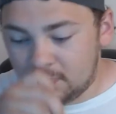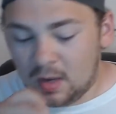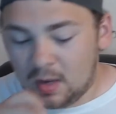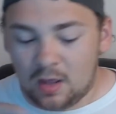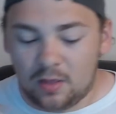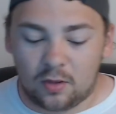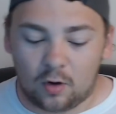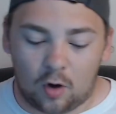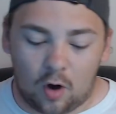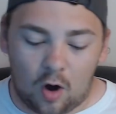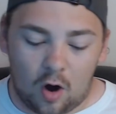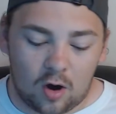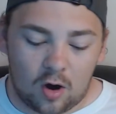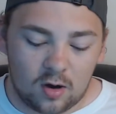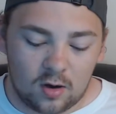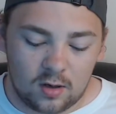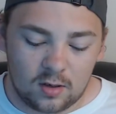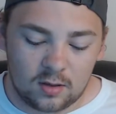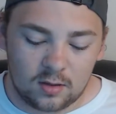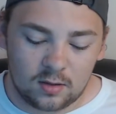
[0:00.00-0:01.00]
There
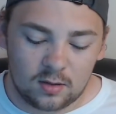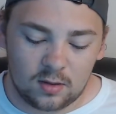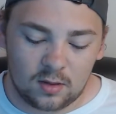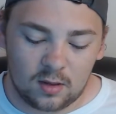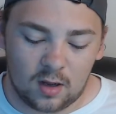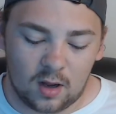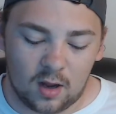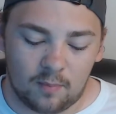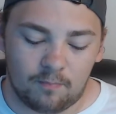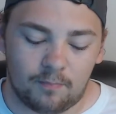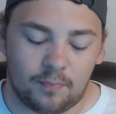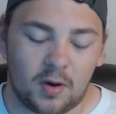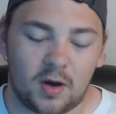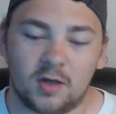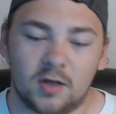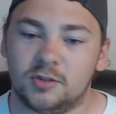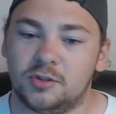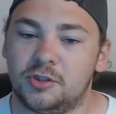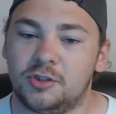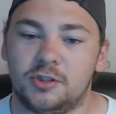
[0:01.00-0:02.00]
are a
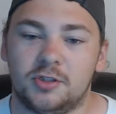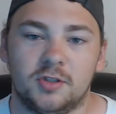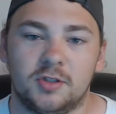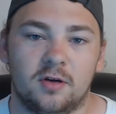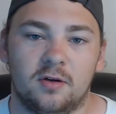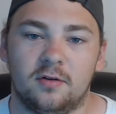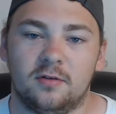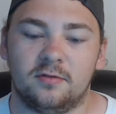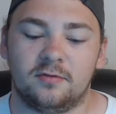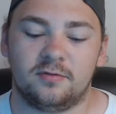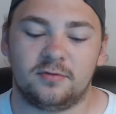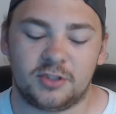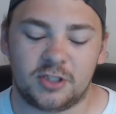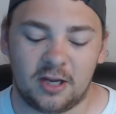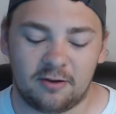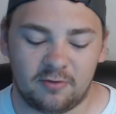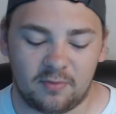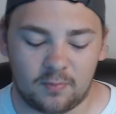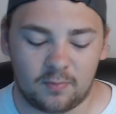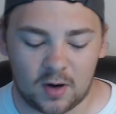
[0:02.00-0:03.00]
bunch of
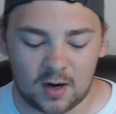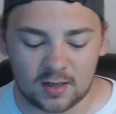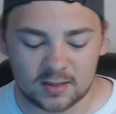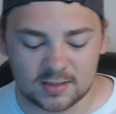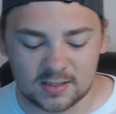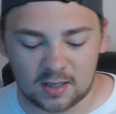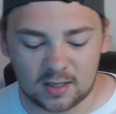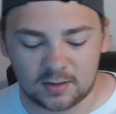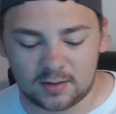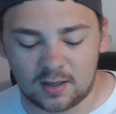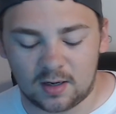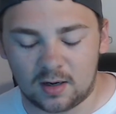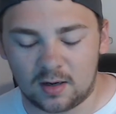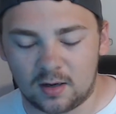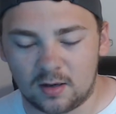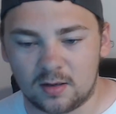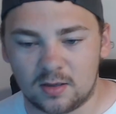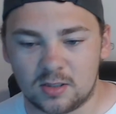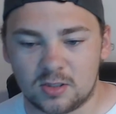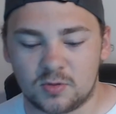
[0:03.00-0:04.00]
shaving products out there,
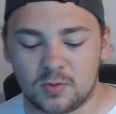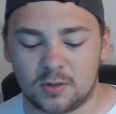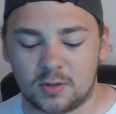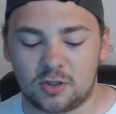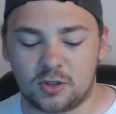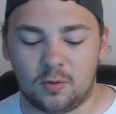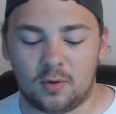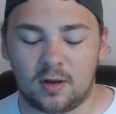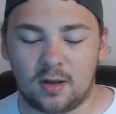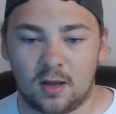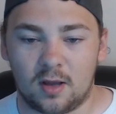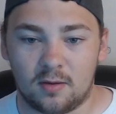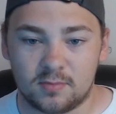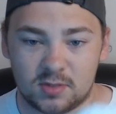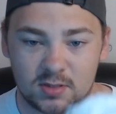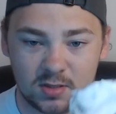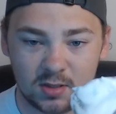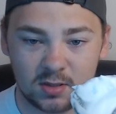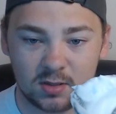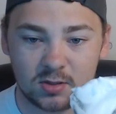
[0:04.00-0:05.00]
especially when it comes
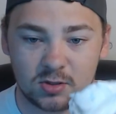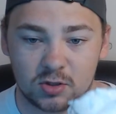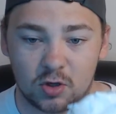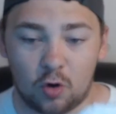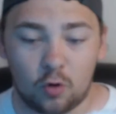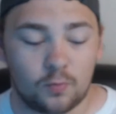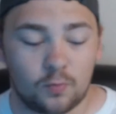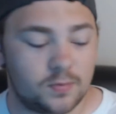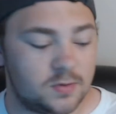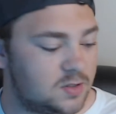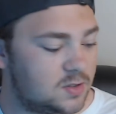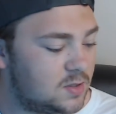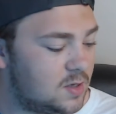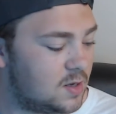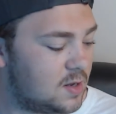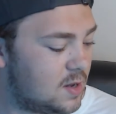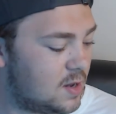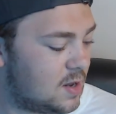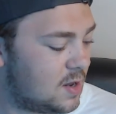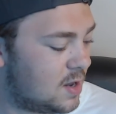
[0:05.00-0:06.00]
to soaps
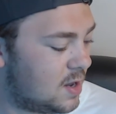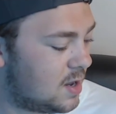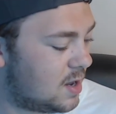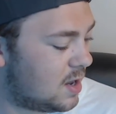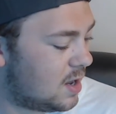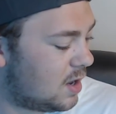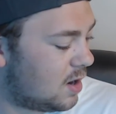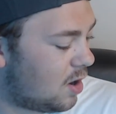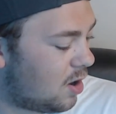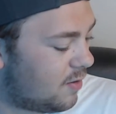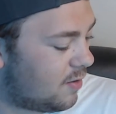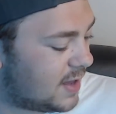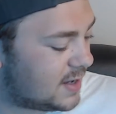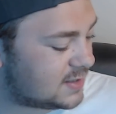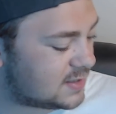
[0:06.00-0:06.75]
and all that